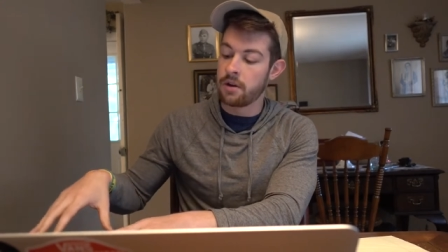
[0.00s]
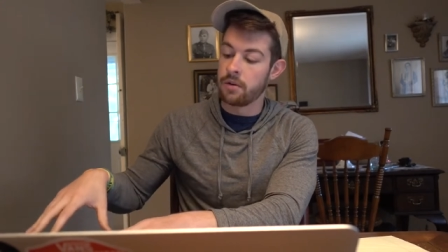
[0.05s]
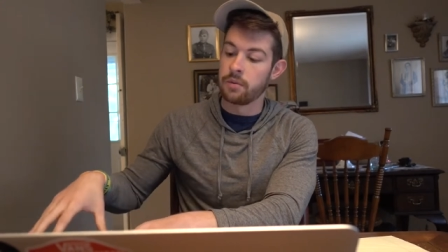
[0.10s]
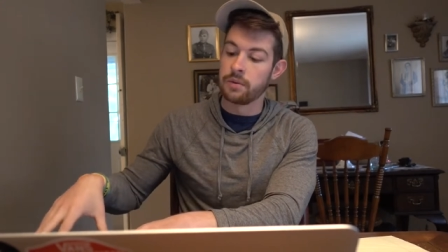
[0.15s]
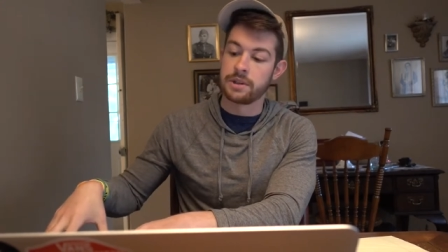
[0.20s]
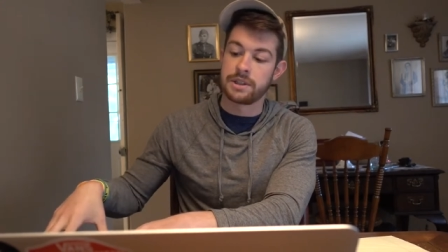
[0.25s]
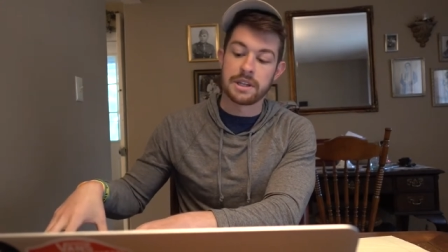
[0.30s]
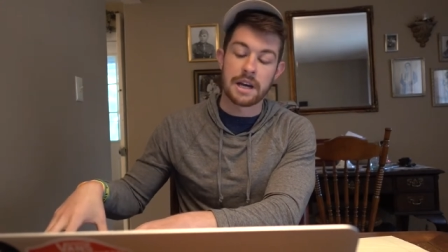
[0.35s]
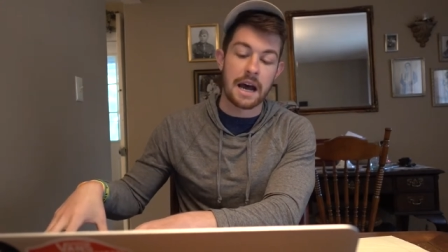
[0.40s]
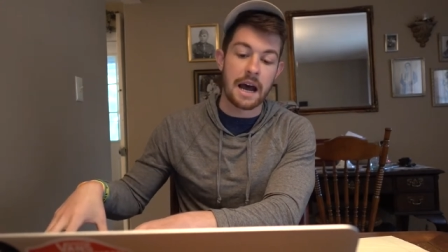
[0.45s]

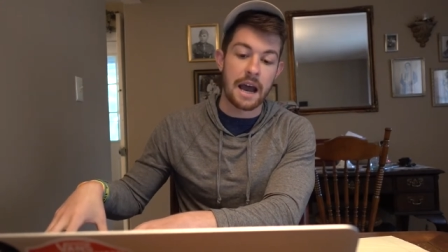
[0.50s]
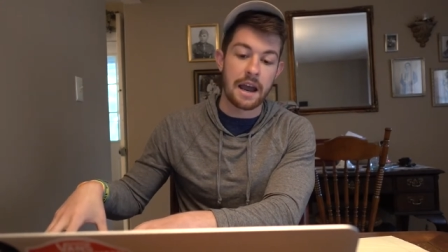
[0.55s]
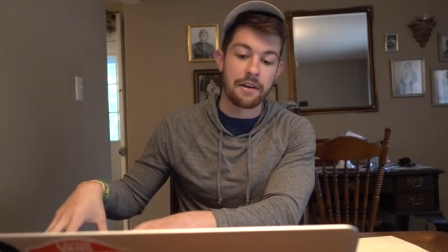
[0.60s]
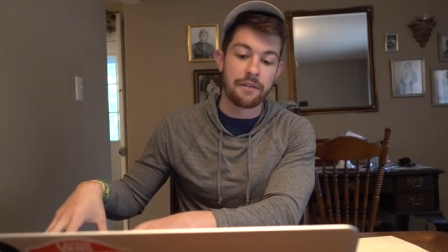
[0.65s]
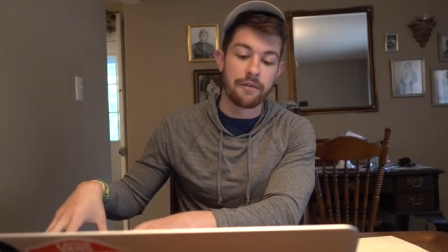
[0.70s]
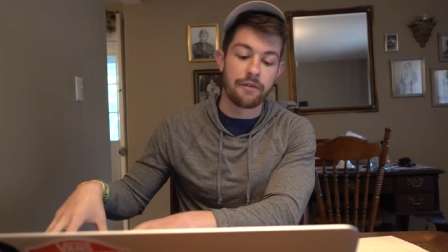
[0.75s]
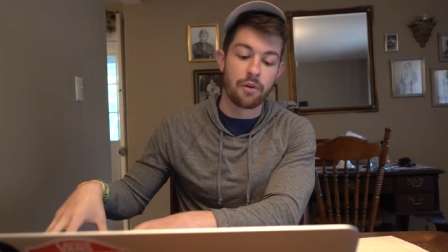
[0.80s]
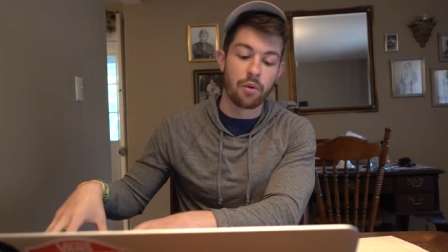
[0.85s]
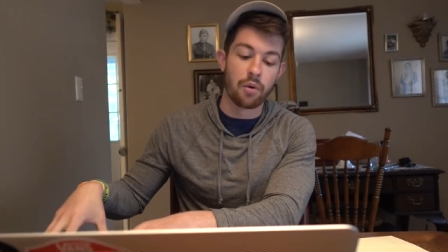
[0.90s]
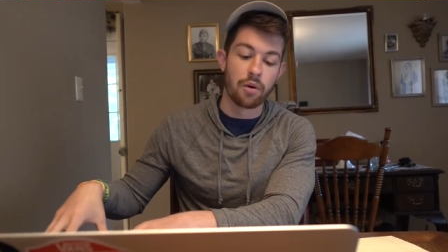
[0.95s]
was
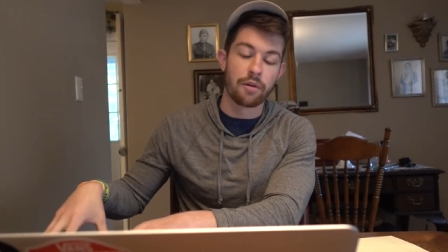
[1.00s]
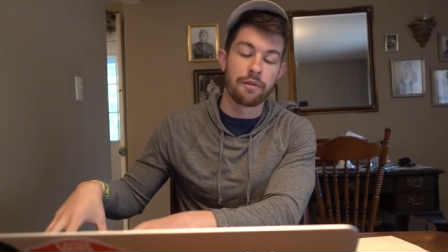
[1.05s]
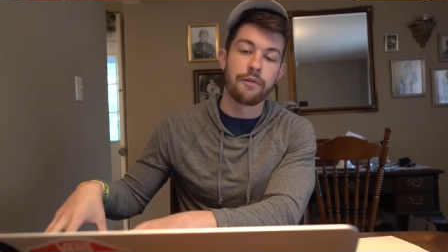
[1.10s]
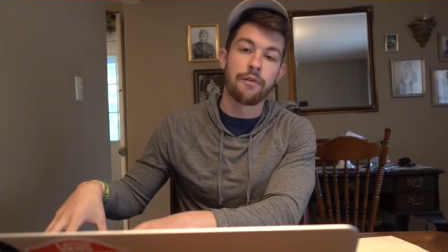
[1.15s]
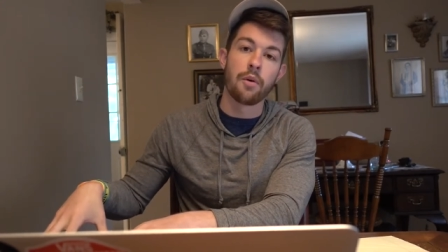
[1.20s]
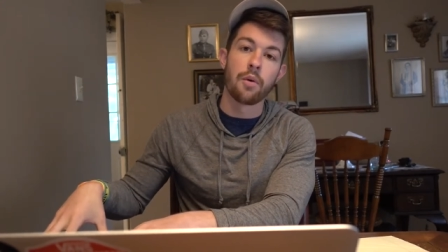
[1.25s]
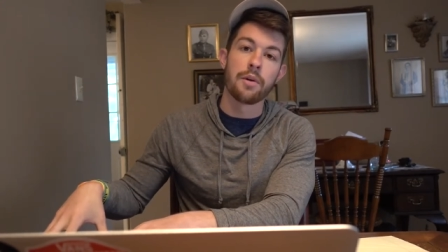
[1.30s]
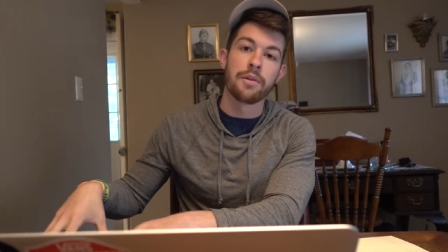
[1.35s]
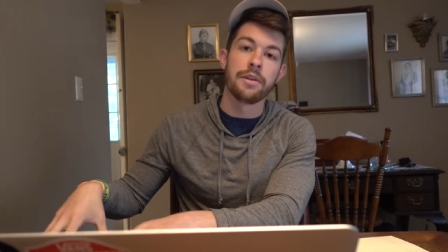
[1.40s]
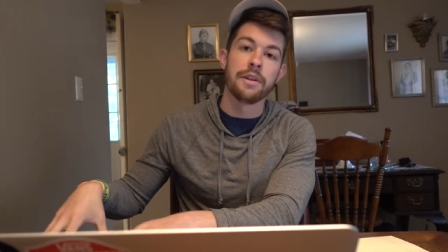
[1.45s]
tied for
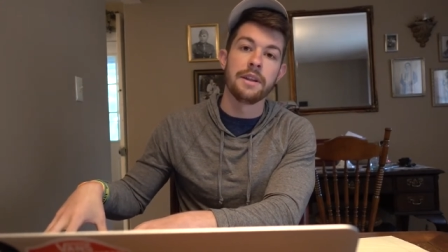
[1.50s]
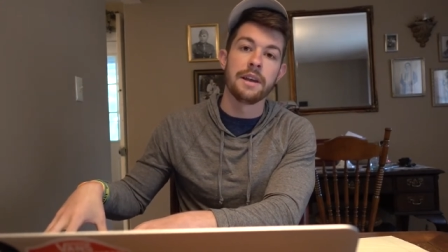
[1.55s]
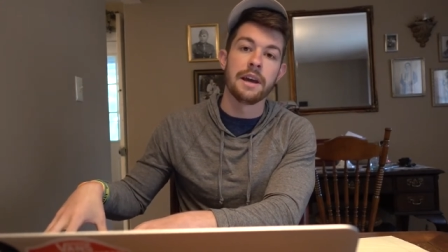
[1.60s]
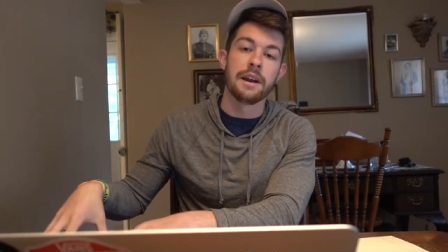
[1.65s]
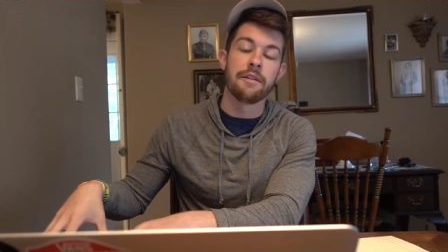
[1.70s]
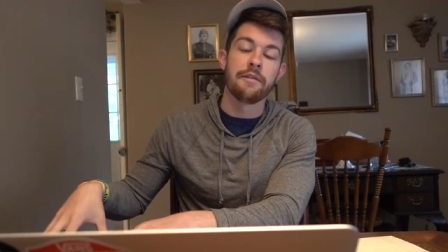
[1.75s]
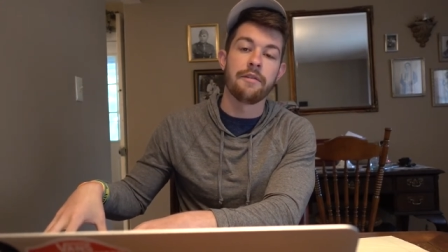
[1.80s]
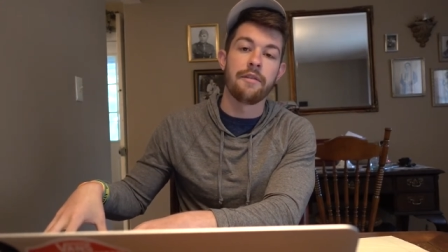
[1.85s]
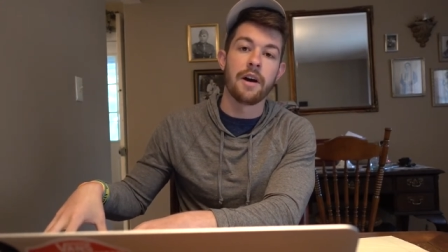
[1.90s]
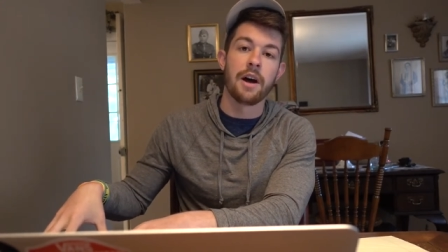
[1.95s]
fourth in the
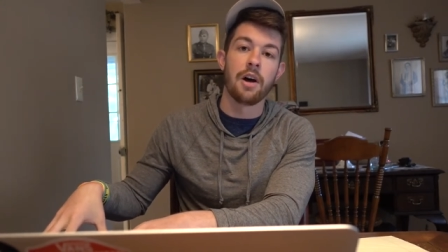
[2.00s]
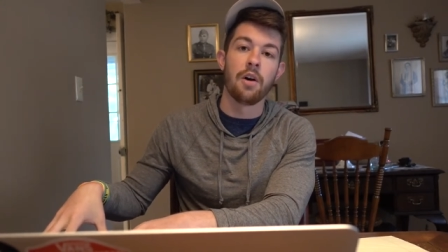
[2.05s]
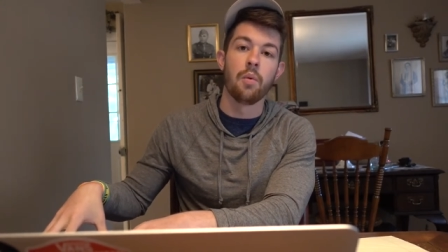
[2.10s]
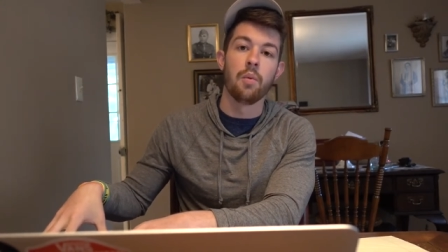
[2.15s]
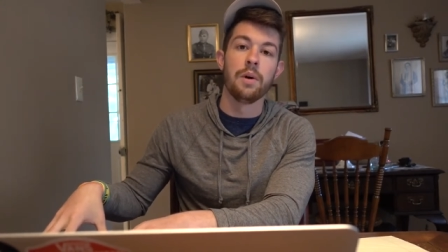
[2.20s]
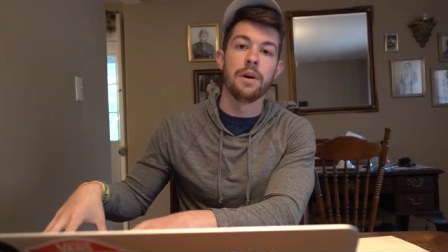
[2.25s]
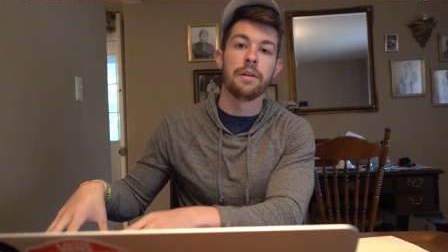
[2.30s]
NFL